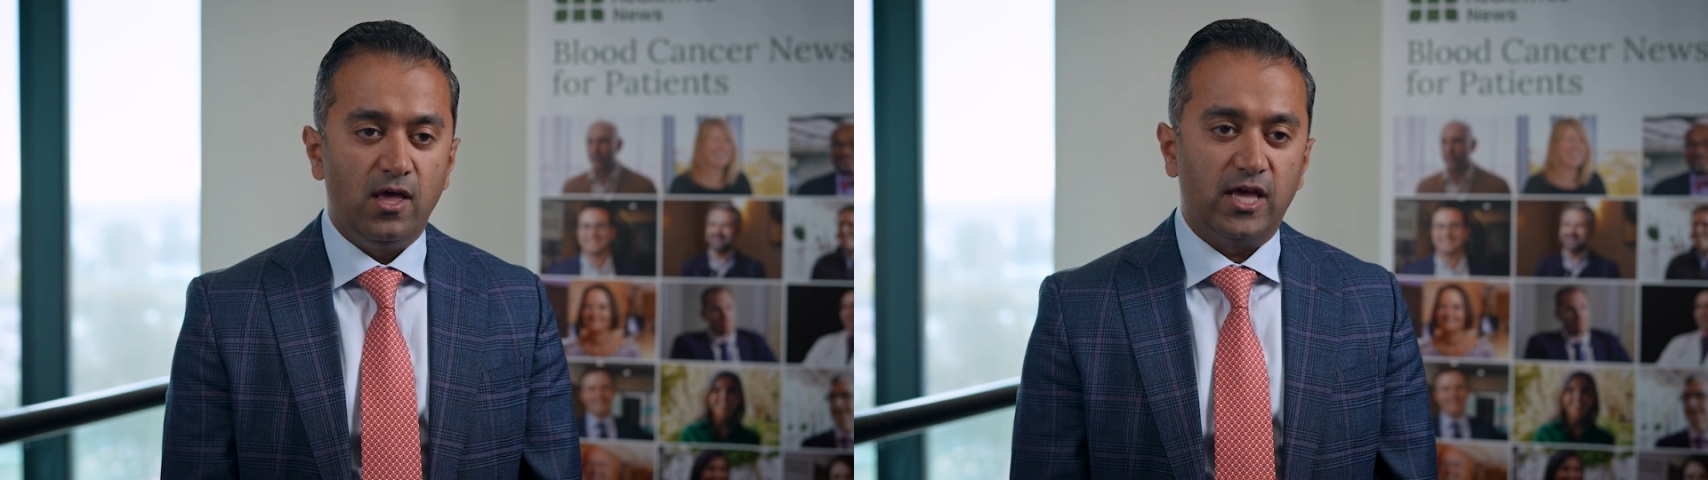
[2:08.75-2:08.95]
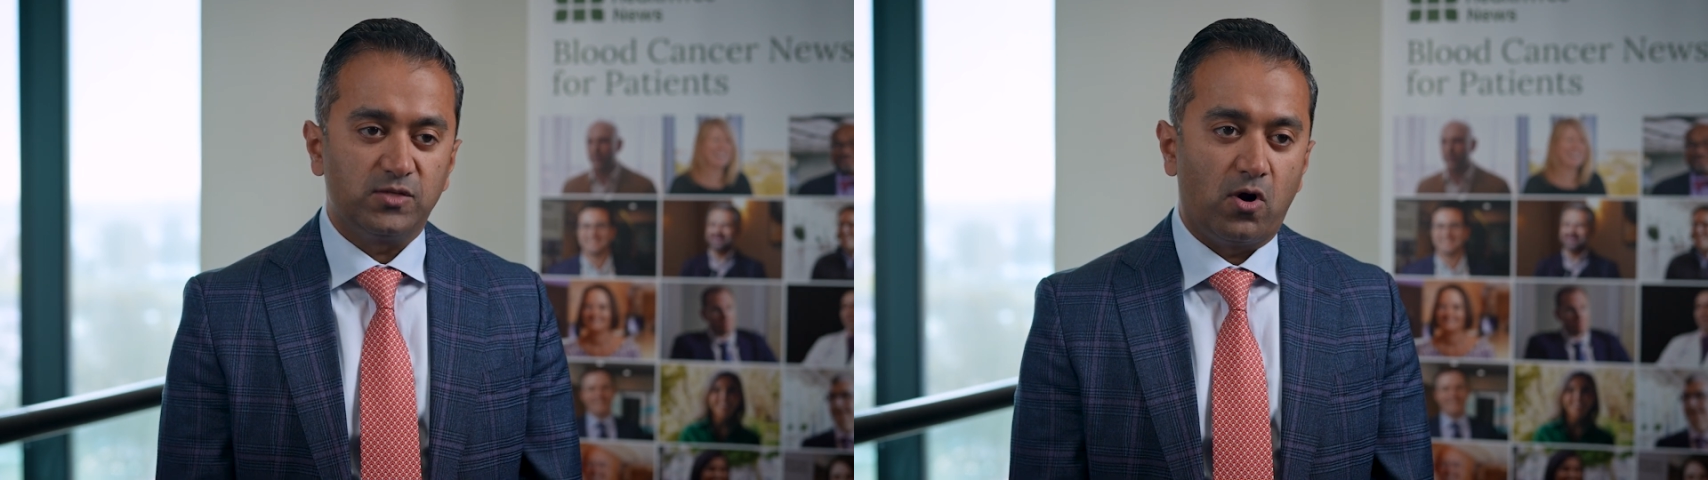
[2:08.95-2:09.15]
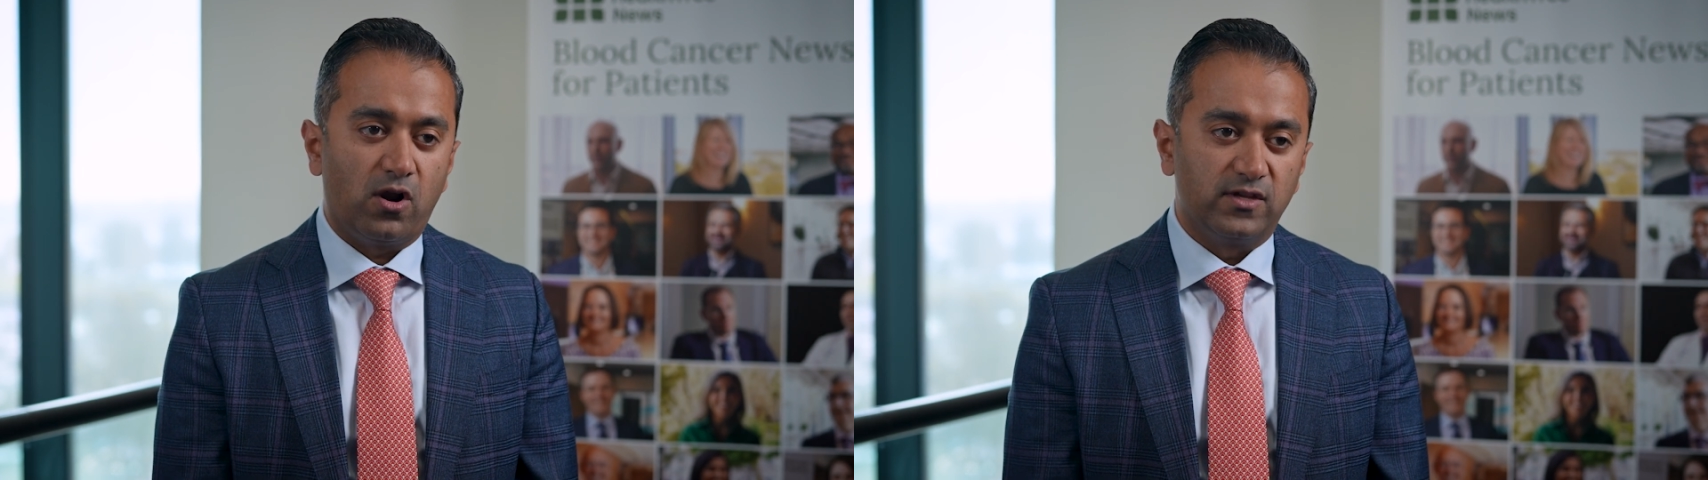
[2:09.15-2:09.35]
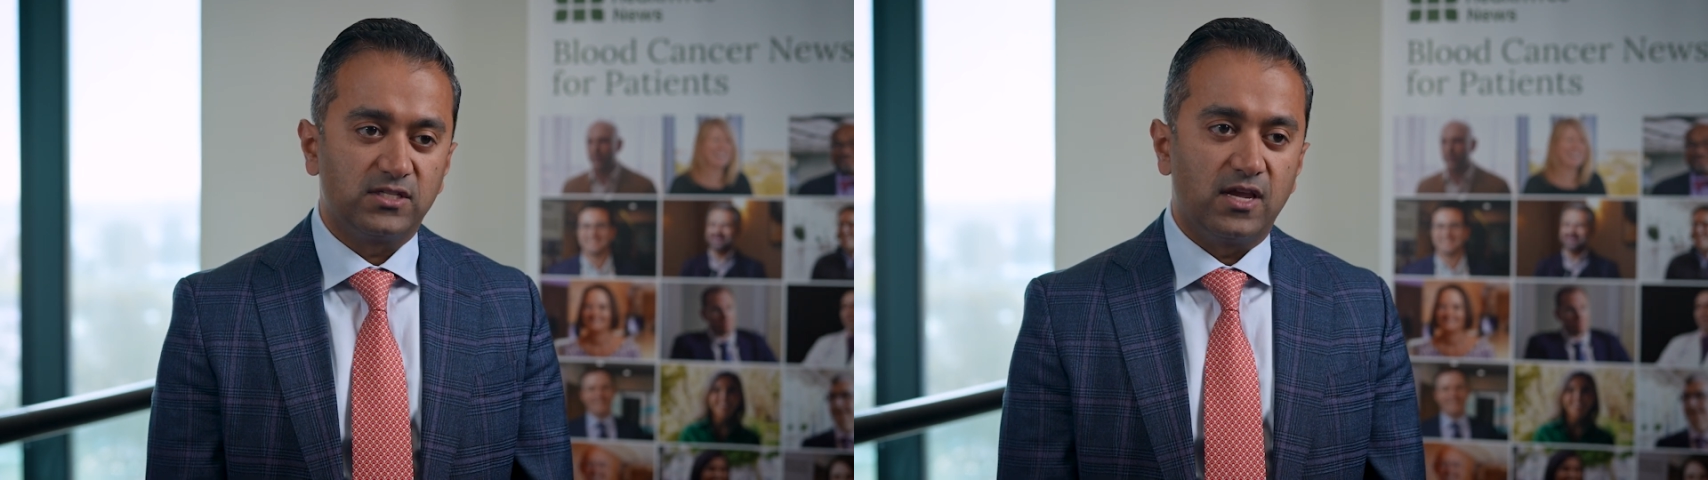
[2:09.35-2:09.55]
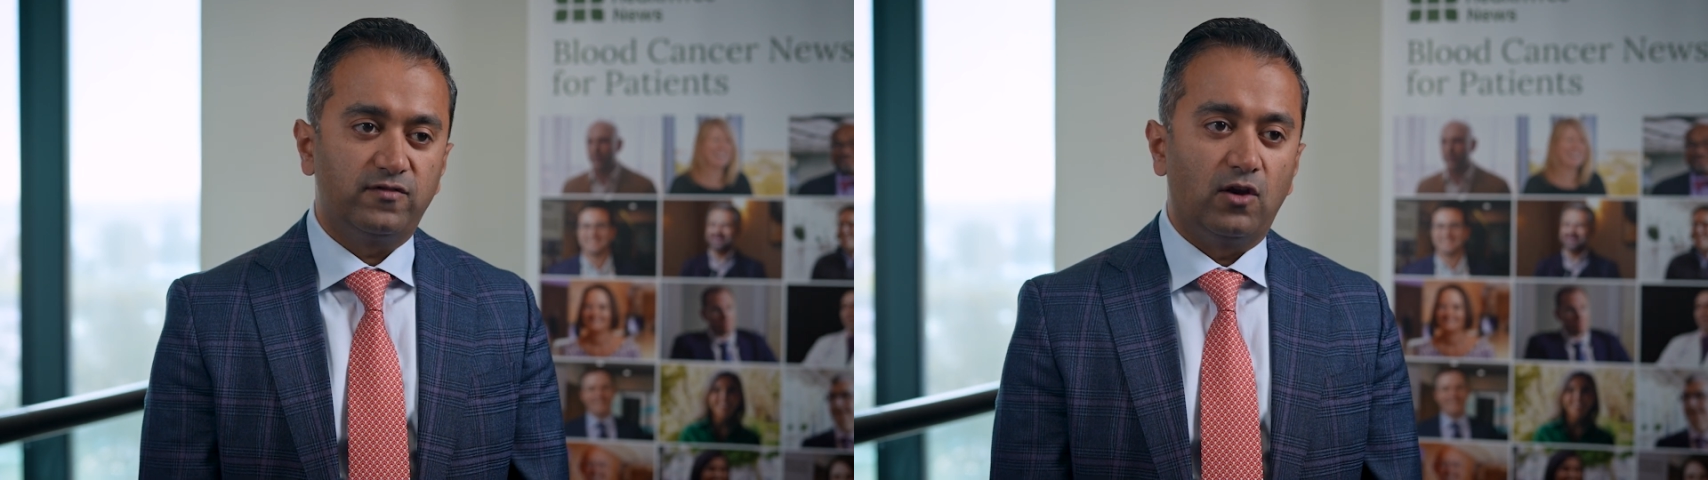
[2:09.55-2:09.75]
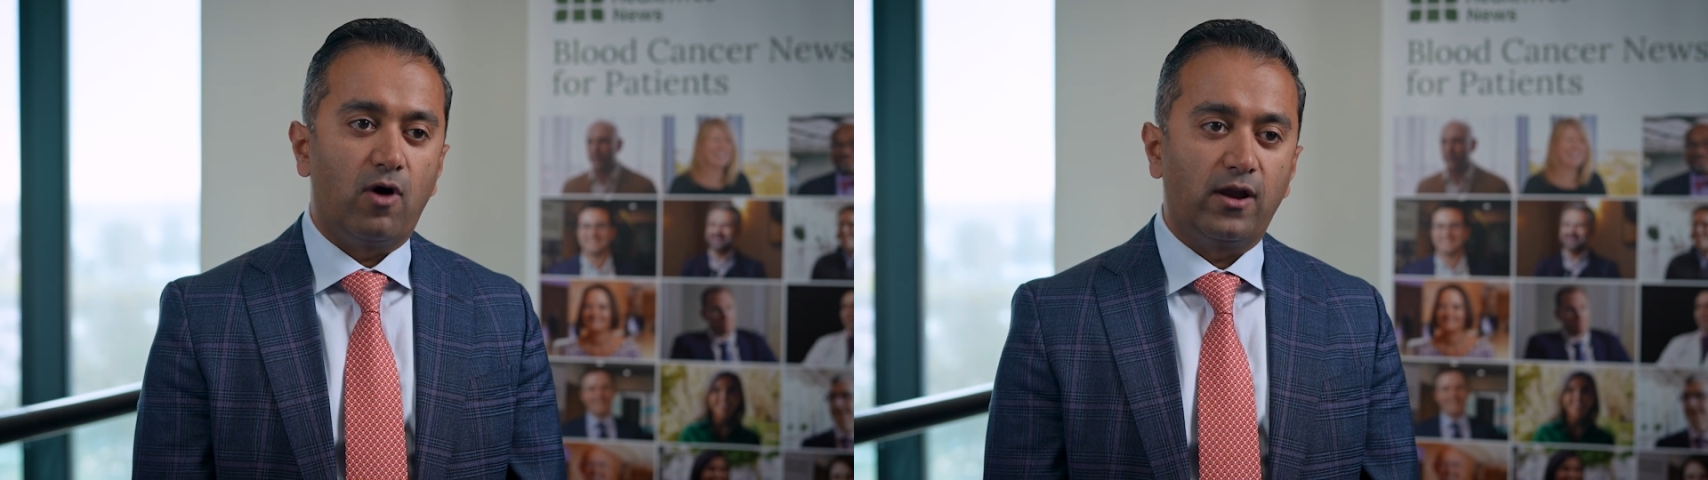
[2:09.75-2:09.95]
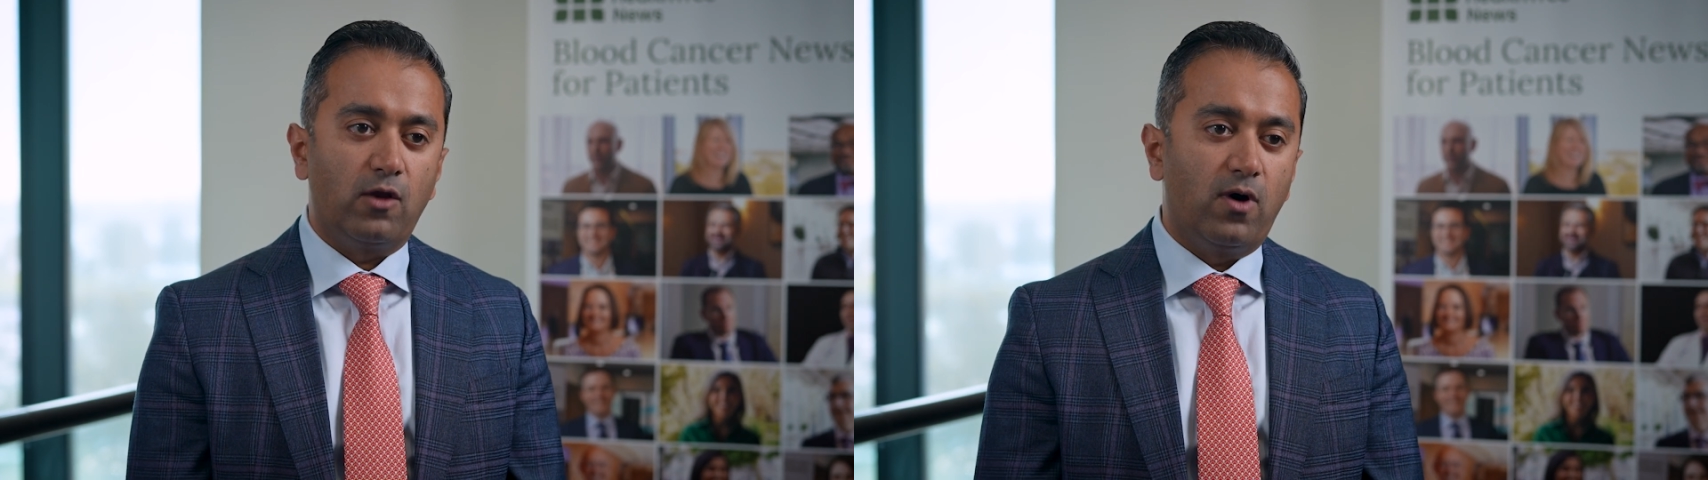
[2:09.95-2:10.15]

as part of the safety run-in.